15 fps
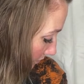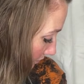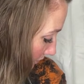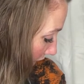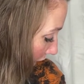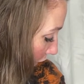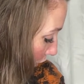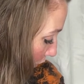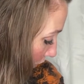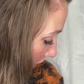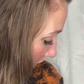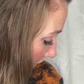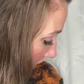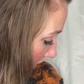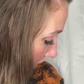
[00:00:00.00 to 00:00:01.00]
Hello,
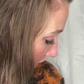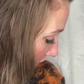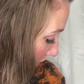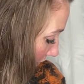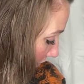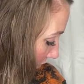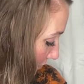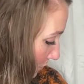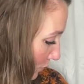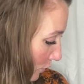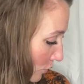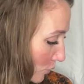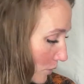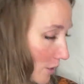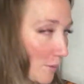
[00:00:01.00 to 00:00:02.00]
kitty kitty. What are you
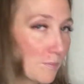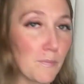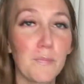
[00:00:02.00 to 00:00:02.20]
doing?